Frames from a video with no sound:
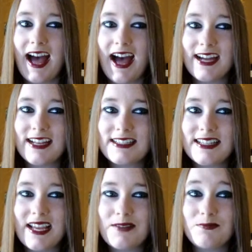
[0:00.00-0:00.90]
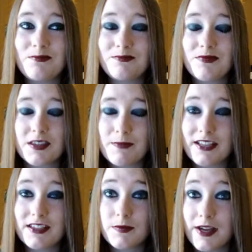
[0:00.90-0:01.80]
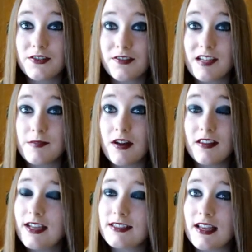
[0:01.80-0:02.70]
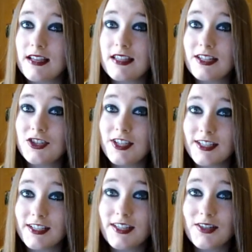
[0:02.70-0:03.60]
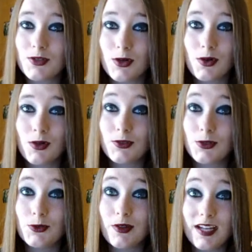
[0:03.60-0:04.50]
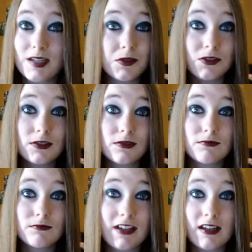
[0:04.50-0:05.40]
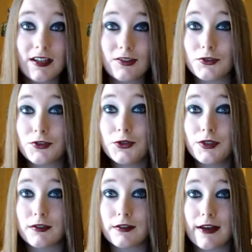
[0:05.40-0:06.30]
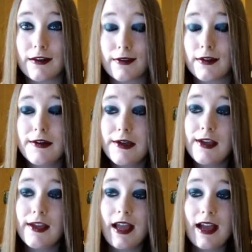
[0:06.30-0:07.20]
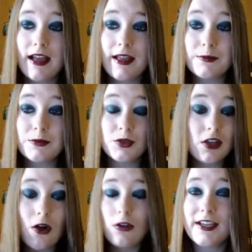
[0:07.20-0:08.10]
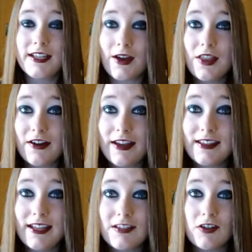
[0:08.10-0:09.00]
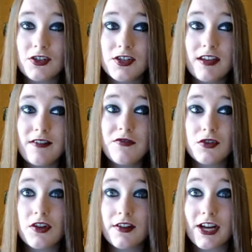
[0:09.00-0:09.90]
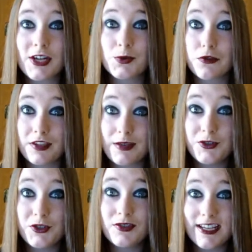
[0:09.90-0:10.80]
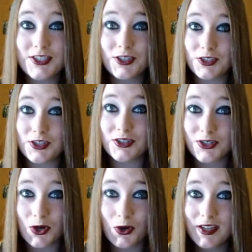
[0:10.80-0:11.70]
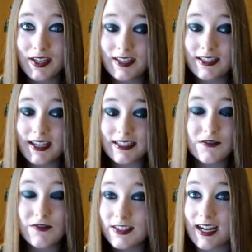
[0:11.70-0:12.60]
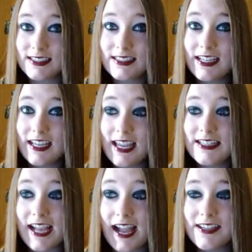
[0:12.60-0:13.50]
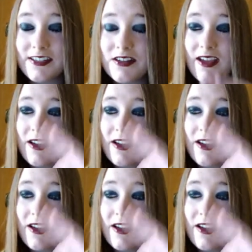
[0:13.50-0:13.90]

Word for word: and um, the, spe the special thing about Eliza is that she can talk to animals, kind of like a Dr. Dolittle kind of thing. Um, so it's all laid out there in the introduction, even though it's not an actual theme tune, it's just her talking. It's fantastic and you kind of,